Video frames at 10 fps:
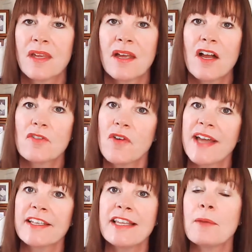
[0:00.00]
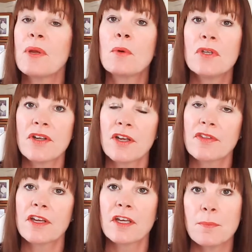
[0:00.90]
Finally, we will look at the
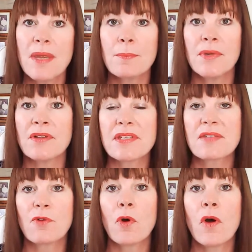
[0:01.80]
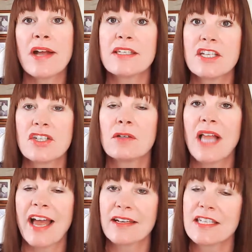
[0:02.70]
commitments for additional
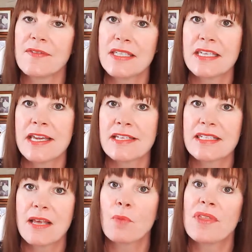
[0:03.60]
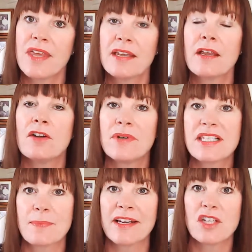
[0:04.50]
activities within a risk
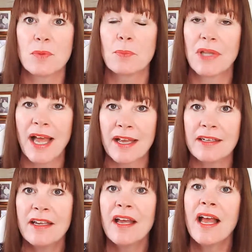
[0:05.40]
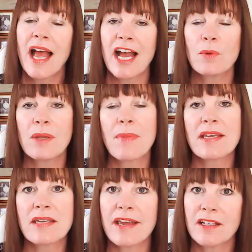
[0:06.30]
management plan, how we
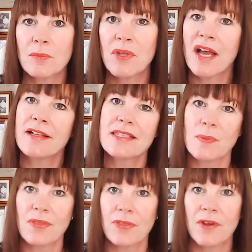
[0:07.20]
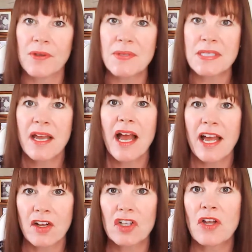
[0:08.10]
maintain compliance with those and
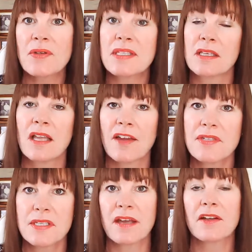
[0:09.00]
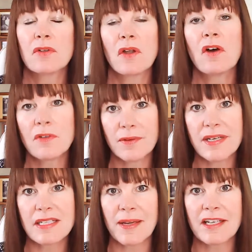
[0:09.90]
close the life cycle of a
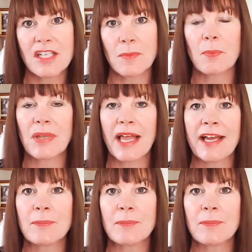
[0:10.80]
risk management plan.